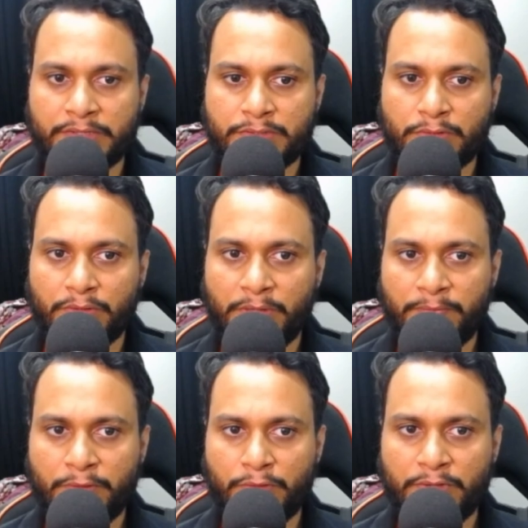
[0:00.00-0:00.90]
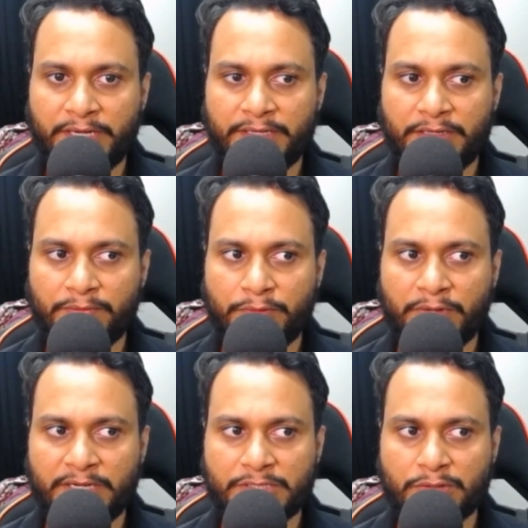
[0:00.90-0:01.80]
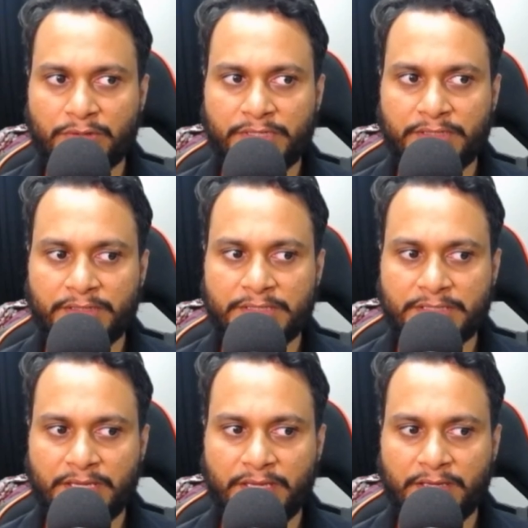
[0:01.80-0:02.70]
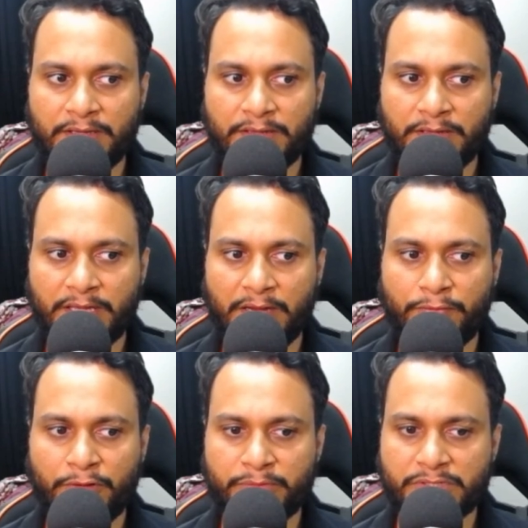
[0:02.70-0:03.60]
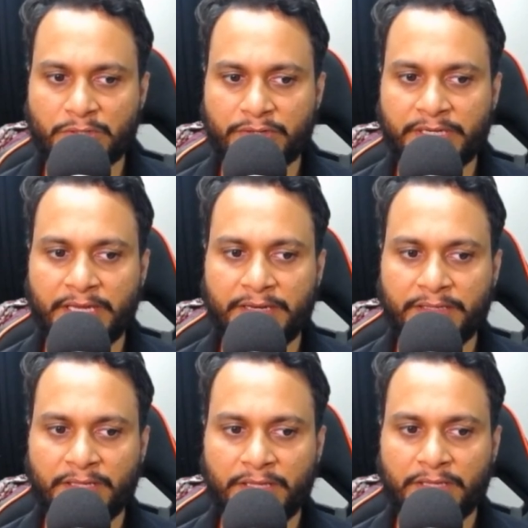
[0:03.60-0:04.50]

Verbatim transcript: So if you look at it, if you had sorted this A and formed a sorted array,